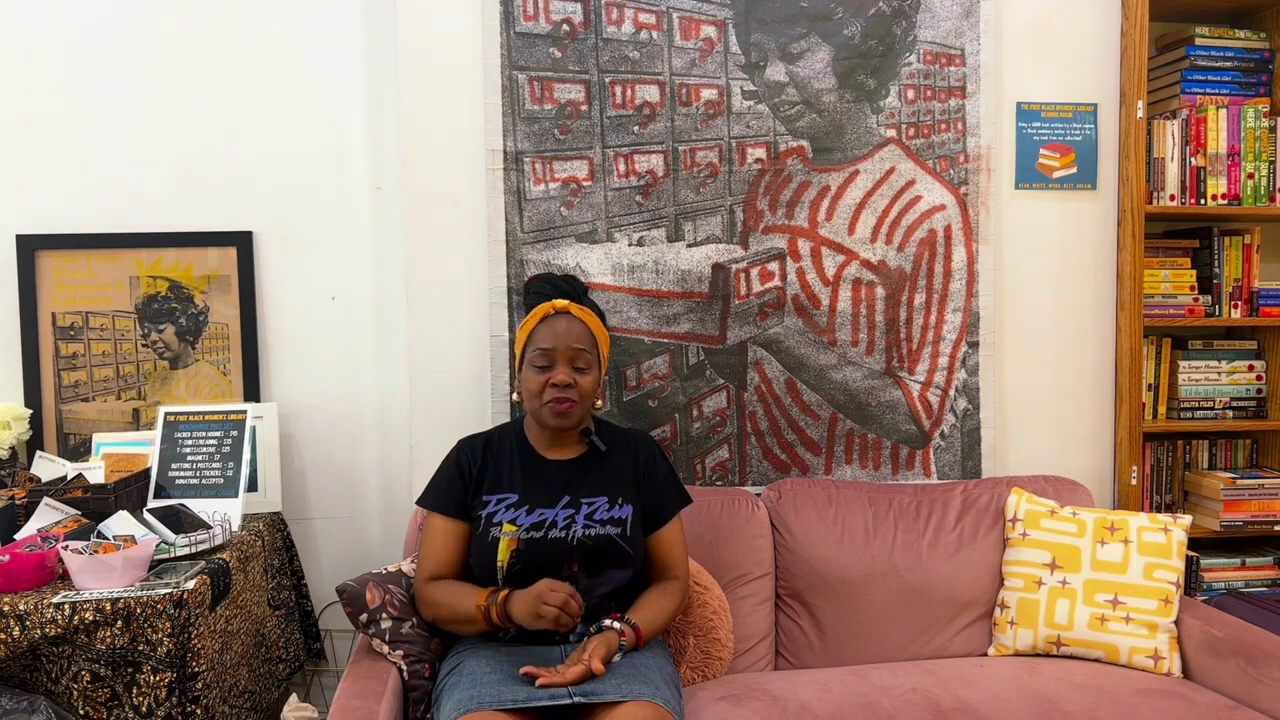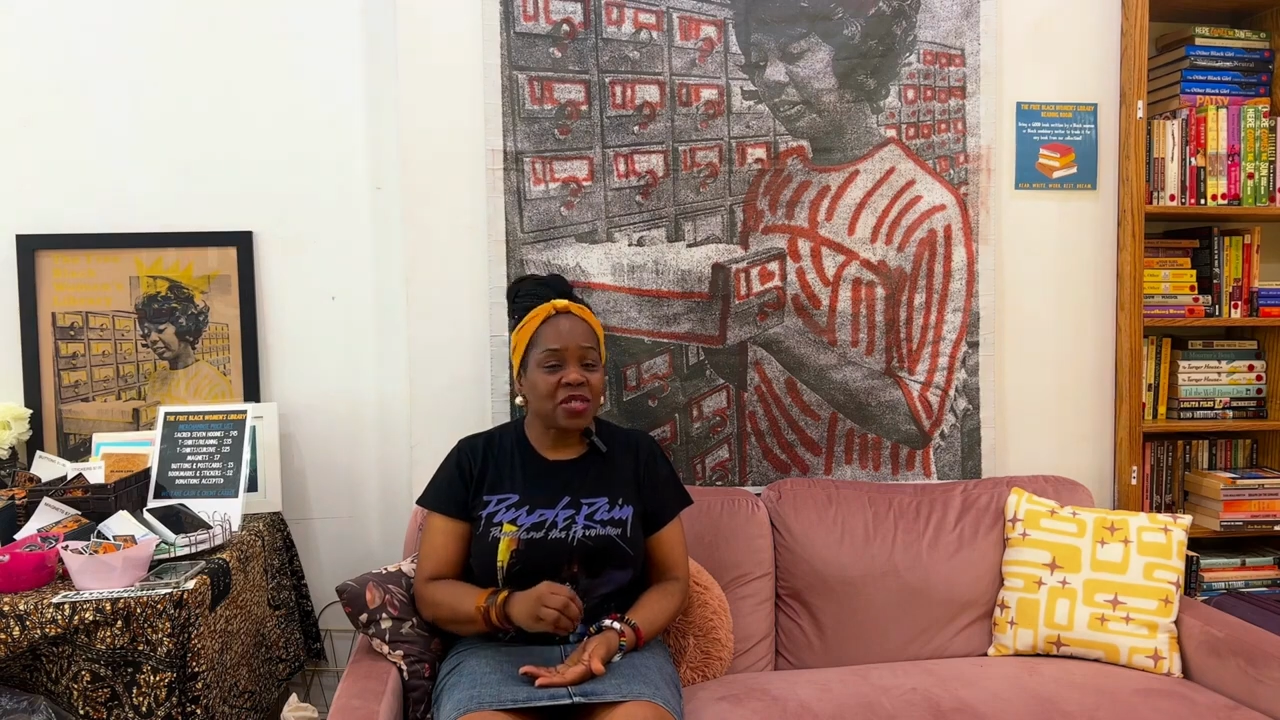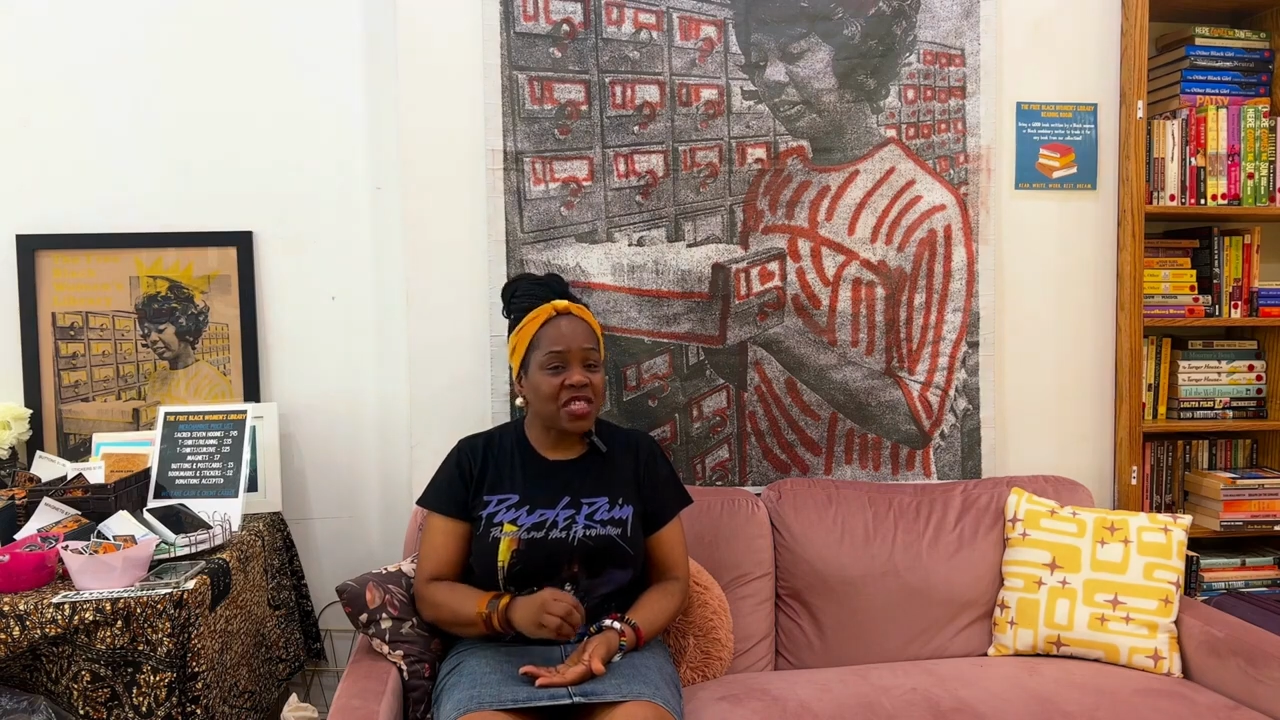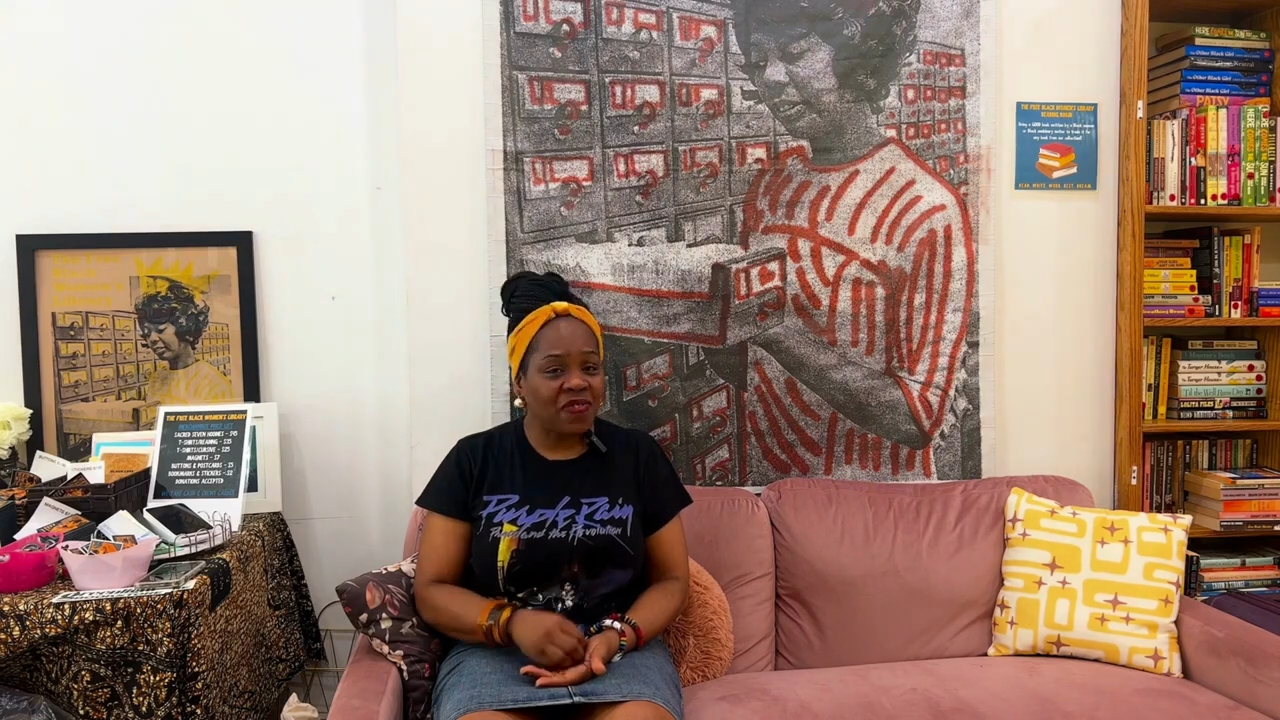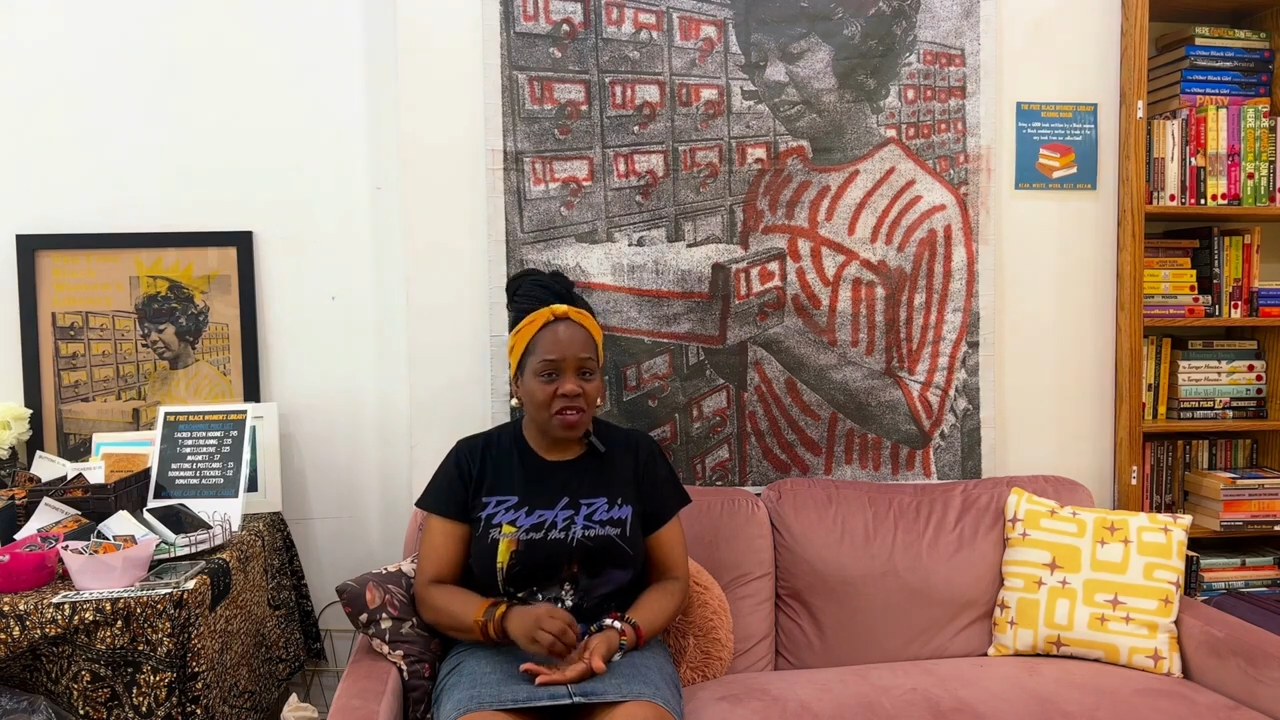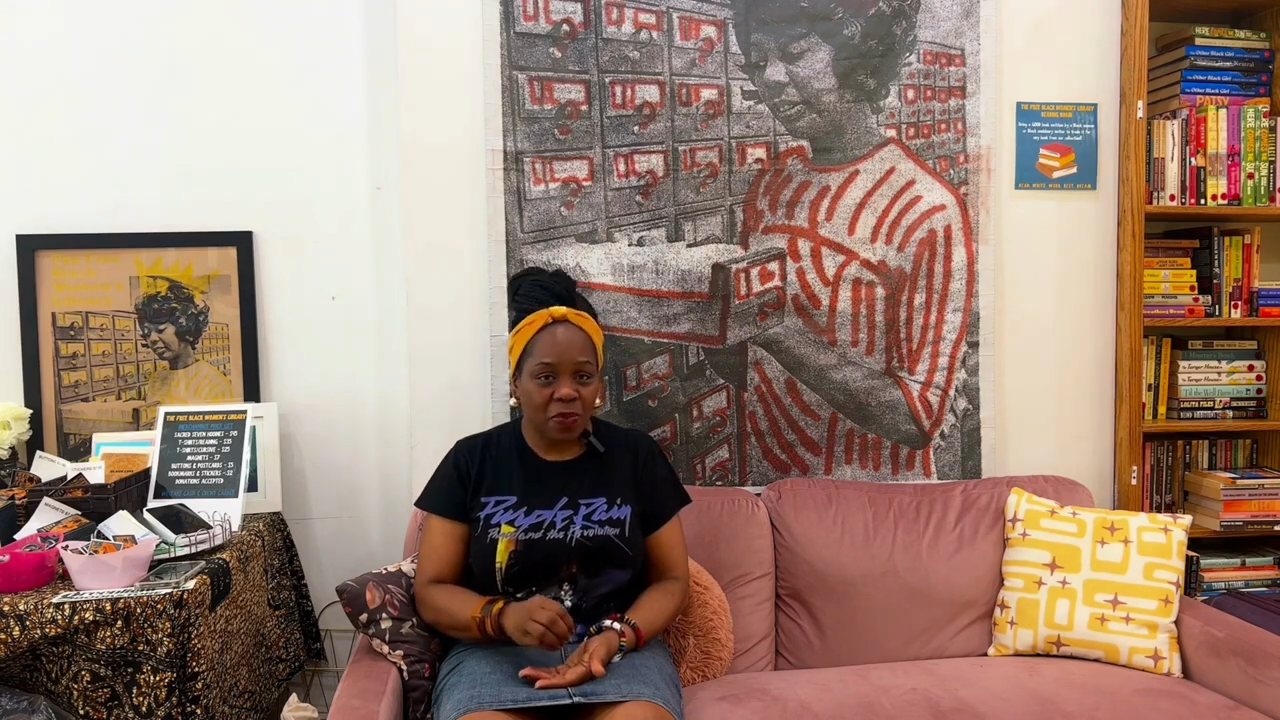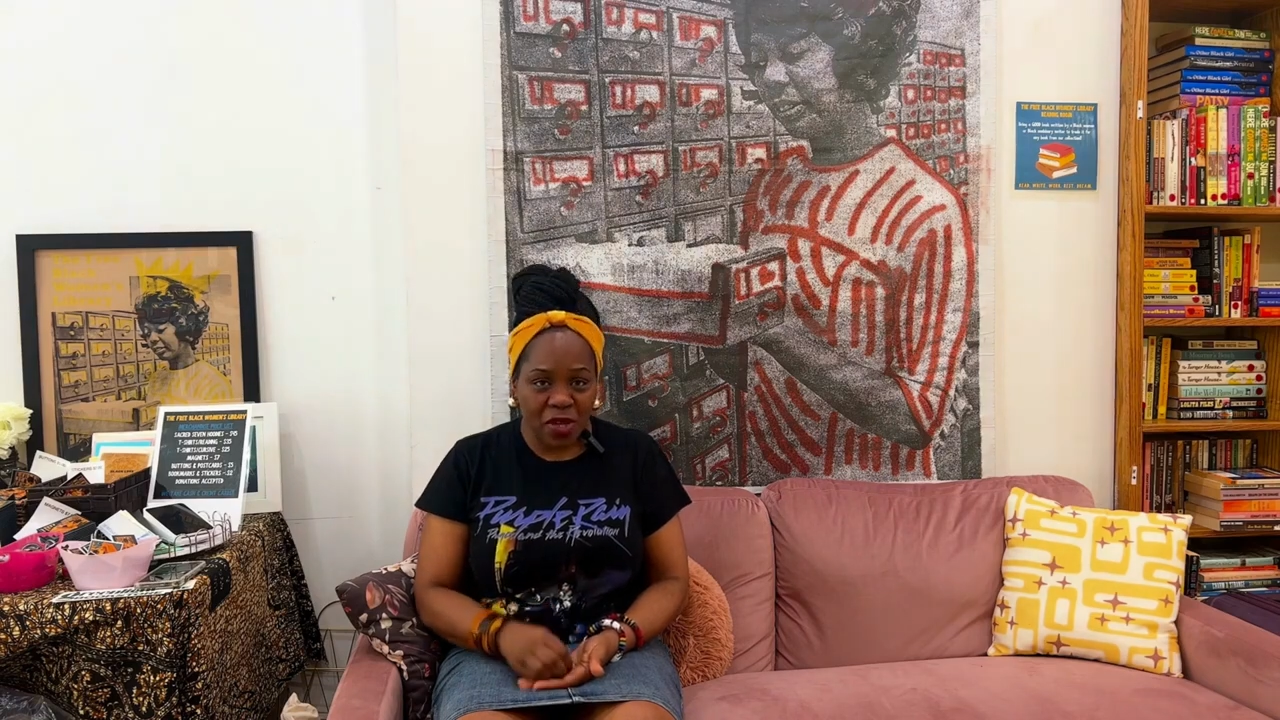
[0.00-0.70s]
specific